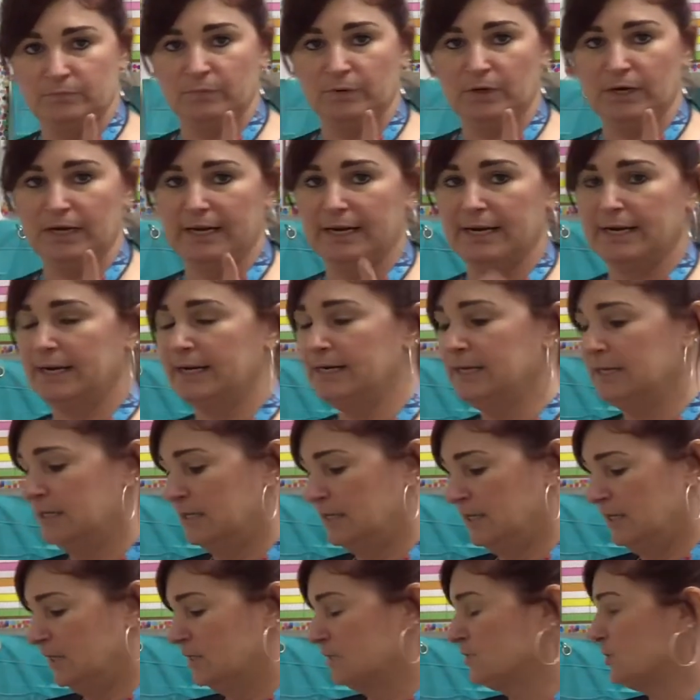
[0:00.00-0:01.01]
Okay,
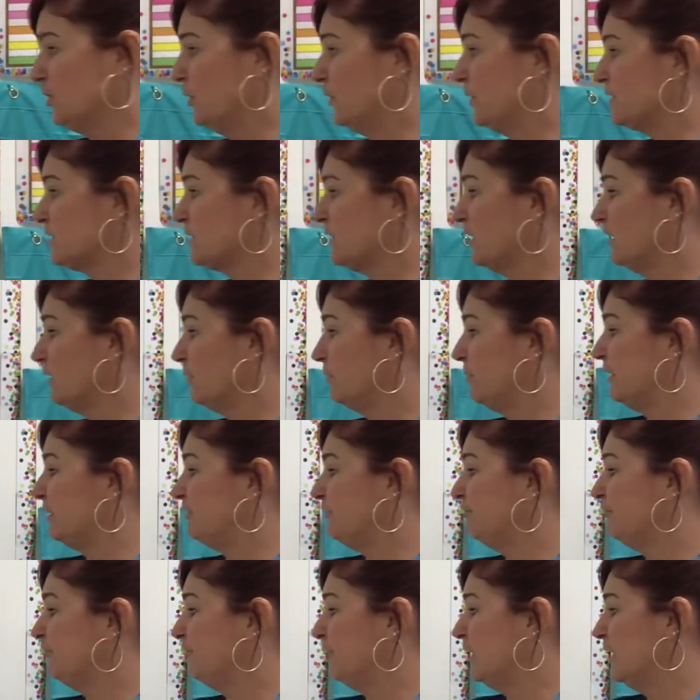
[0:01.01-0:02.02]
so it's going to
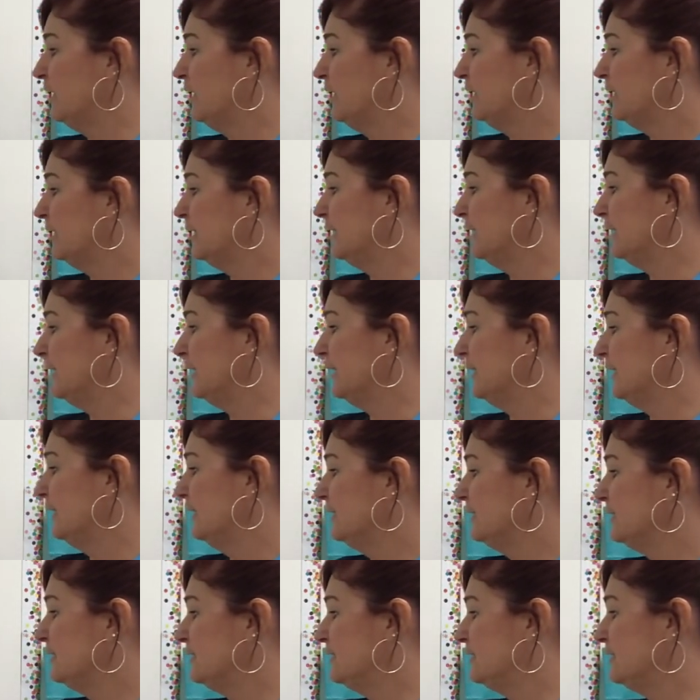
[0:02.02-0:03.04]
be
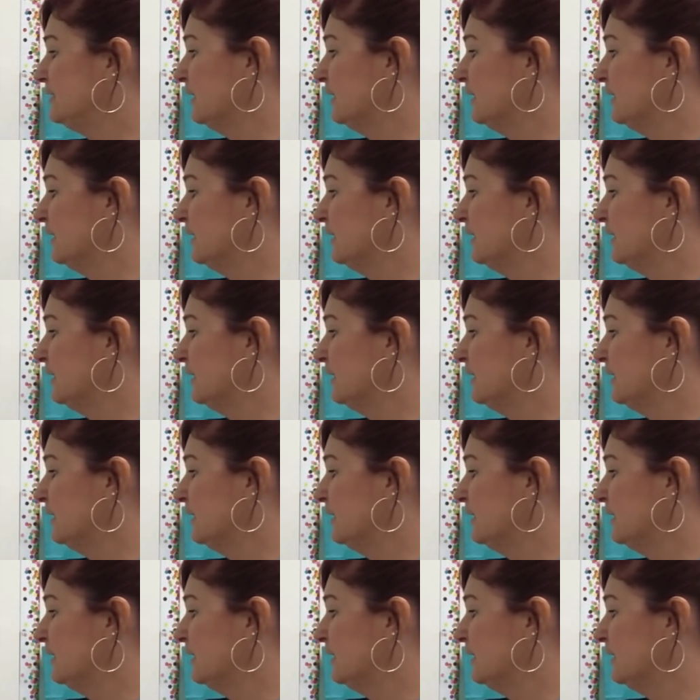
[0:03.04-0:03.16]
f-i-d-u-l-d.